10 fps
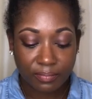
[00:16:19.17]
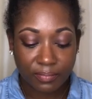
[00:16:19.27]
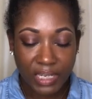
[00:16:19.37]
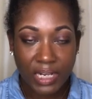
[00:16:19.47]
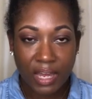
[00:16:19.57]

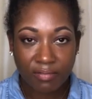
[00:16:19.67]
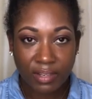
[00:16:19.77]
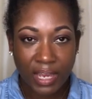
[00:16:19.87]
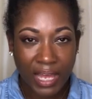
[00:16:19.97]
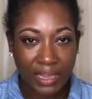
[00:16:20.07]
And
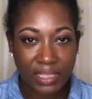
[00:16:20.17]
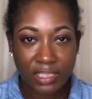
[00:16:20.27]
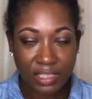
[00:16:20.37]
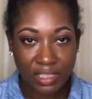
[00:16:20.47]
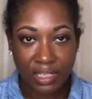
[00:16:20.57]
I
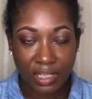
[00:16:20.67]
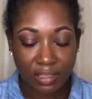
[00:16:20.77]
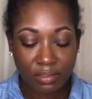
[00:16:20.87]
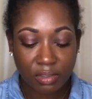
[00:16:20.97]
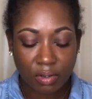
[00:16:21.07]
listened today,
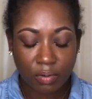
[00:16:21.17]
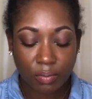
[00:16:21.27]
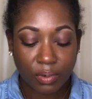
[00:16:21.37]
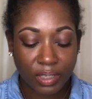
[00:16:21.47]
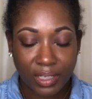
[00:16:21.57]
so we're
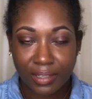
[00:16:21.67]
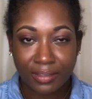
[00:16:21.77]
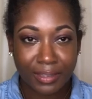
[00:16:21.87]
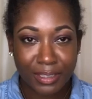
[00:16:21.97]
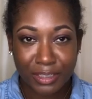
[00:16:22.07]
getting
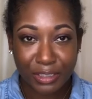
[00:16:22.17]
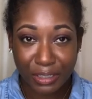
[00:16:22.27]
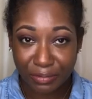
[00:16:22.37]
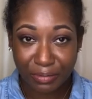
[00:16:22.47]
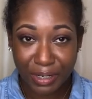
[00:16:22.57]
this
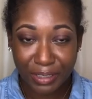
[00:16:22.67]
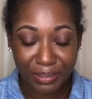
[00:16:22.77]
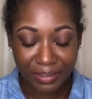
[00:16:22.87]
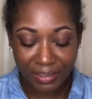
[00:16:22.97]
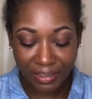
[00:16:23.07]
done, right?
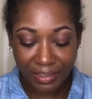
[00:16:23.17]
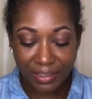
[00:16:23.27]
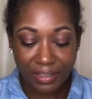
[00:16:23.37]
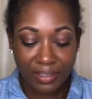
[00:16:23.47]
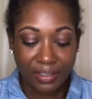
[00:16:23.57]

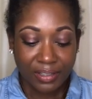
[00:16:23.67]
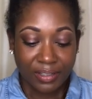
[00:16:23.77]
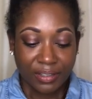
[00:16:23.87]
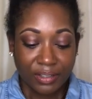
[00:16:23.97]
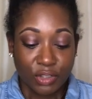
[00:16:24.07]

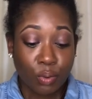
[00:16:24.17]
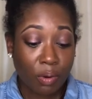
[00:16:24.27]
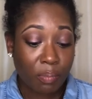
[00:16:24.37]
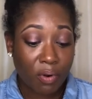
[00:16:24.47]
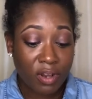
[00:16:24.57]
You were
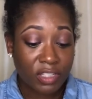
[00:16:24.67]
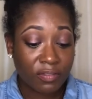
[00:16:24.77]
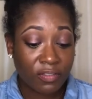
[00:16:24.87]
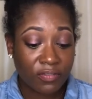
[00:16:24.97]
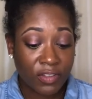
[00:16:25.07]
born to
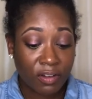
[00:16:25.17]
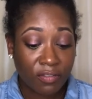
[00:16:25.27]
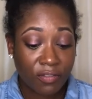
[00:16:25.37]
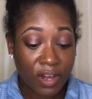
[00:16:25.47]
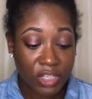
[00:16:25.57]
fulfill
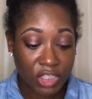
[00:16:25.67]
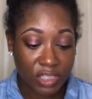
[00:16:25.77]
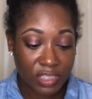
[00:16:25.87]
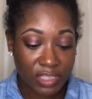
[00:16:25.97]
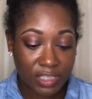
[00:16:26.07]

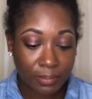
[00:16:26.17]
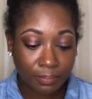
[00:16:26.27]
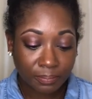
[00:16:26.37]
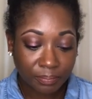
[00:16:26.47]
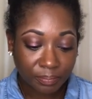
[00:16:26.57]
functions
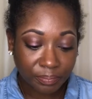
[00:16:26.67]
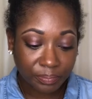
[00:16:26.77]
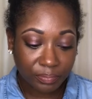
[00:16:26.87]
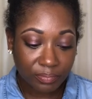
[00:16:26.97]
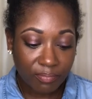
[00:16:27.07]

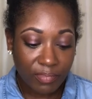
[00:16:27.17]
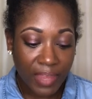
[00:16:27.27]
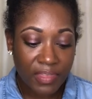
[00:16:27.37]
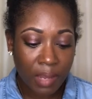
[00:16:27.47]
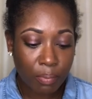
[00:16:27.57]

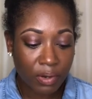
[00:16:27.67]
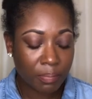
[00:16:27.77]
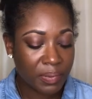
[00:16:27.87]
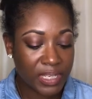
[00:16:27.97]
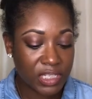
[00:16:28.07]
that bring
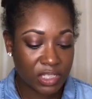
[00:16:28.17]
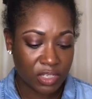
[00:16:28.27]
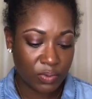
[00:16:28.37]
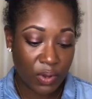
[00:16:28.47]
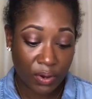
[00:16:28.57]
peace
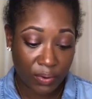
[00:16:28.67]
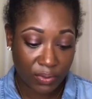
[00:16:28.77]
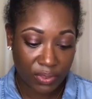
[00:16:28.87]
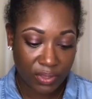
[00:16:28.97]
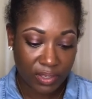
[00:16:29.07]
to
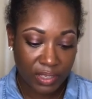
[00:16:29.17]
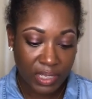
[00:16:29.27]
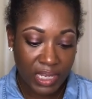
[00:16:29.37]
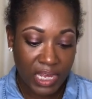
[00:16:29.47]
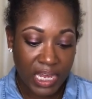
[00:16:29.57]
earth,
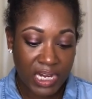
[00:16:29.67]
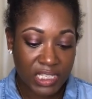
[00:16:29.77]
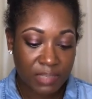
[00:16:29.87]
and it